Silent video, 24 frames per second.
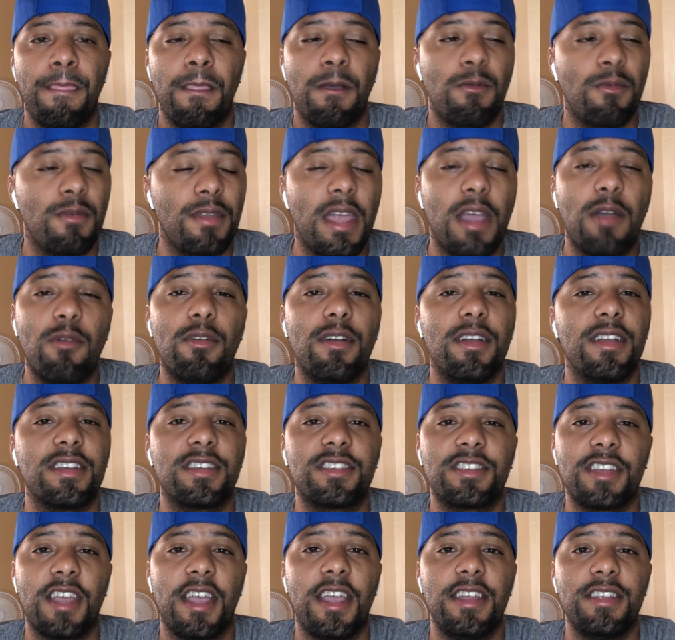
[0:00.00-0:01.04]
When they were
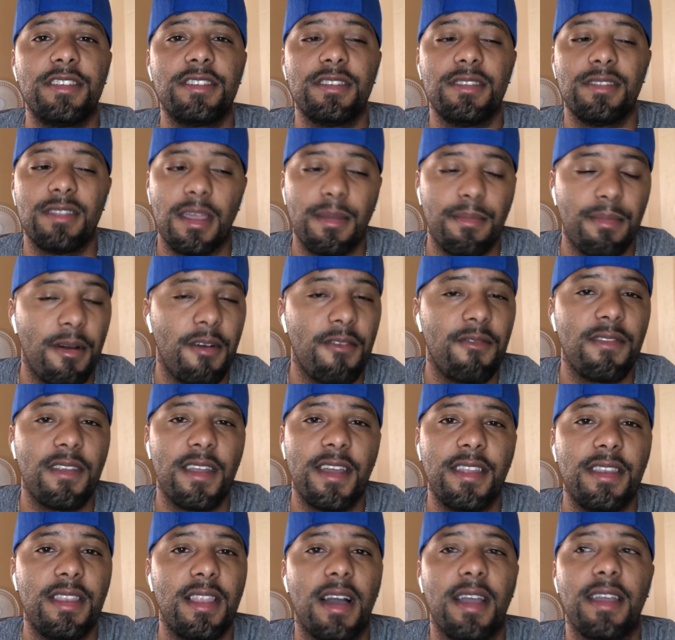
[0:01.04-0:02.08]
exchanging, they both
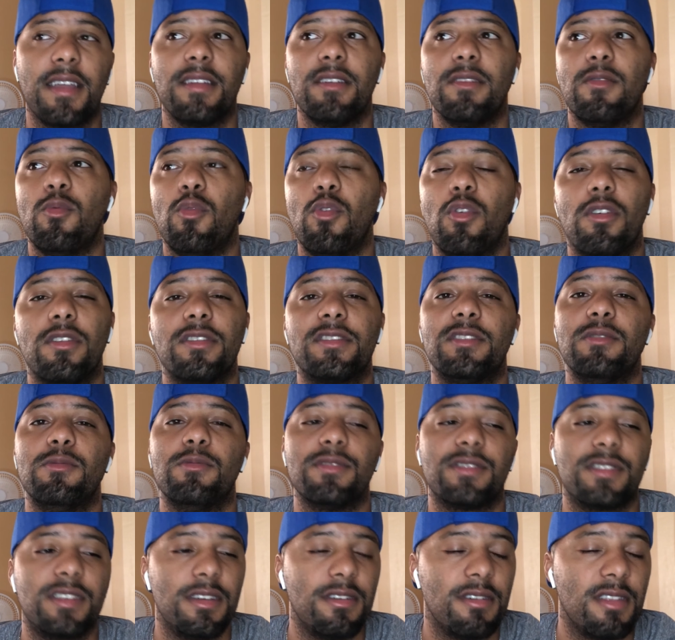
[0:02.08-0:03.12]
landed like Warrington
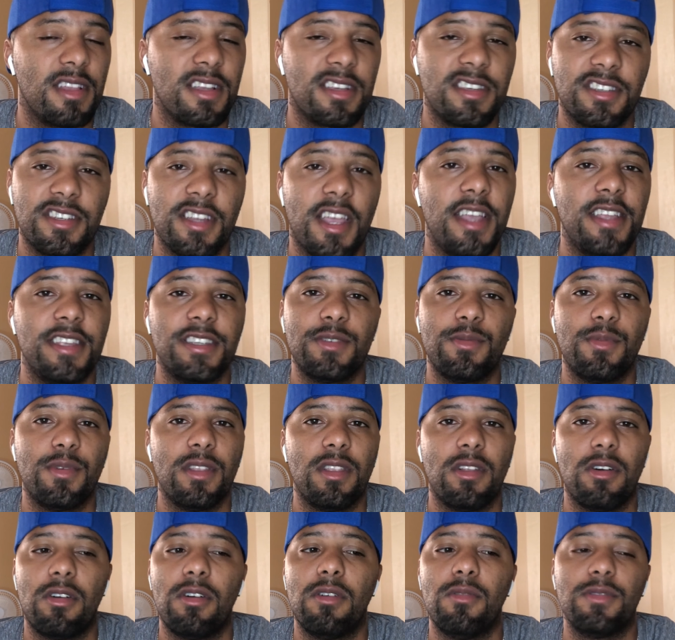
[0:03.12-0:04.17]
was still exchanging with
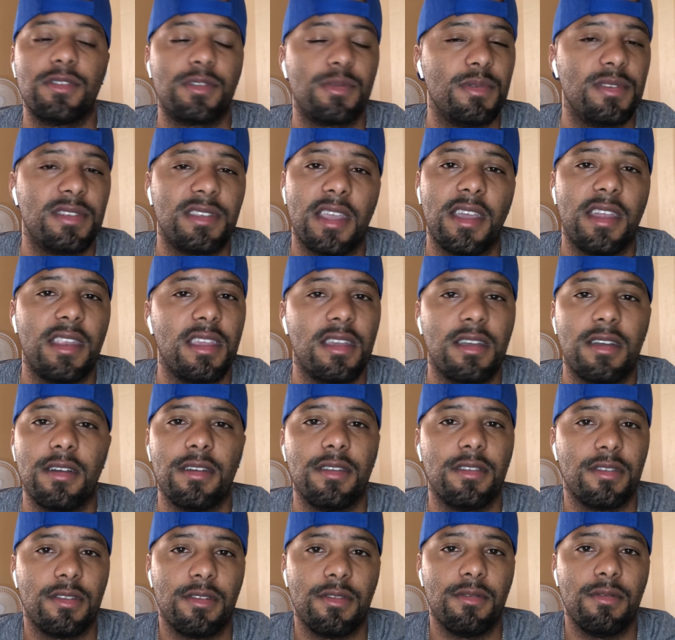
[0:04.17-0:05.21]
Lara, which we said he
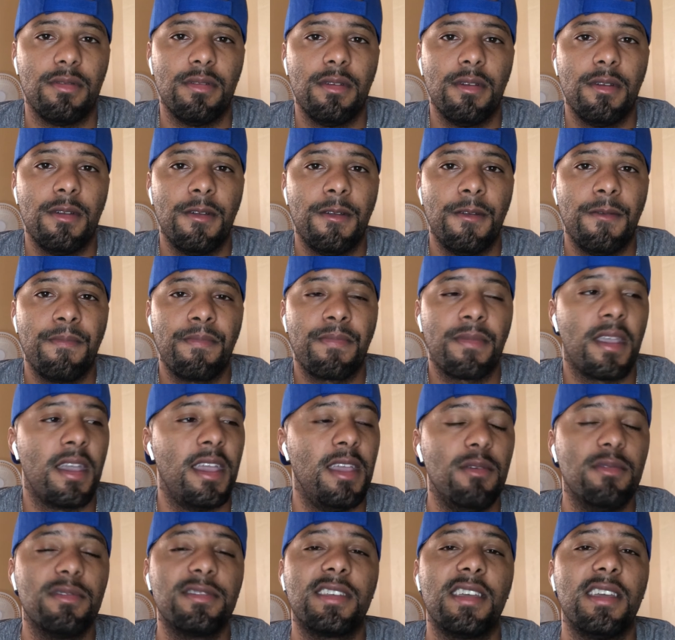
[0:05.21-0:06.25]
couldn't do and
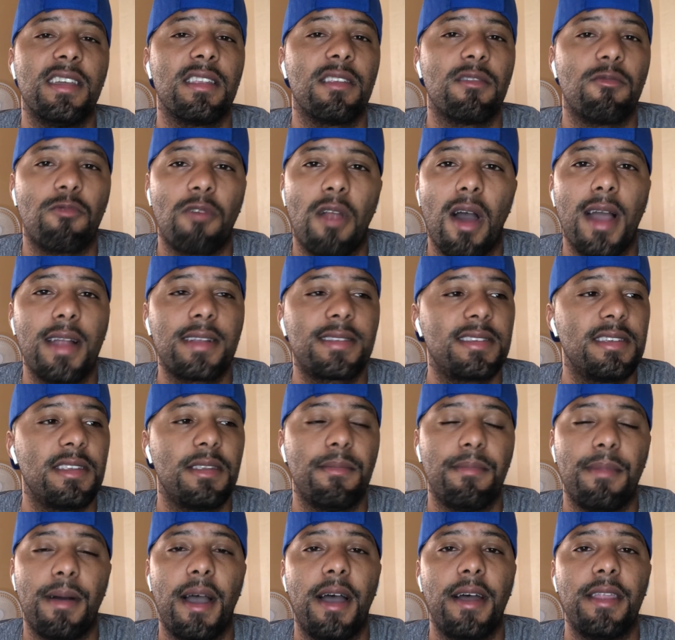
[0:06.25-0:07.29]
he was getting rocked to the
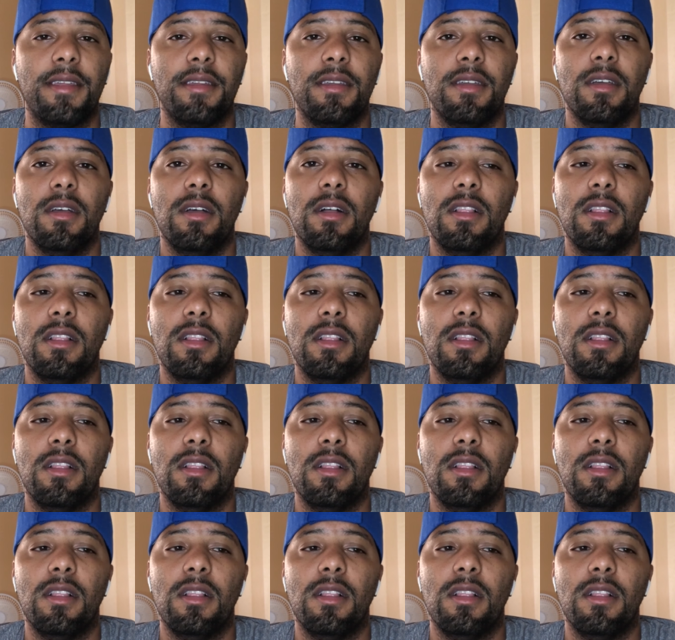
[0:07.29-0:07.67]
body.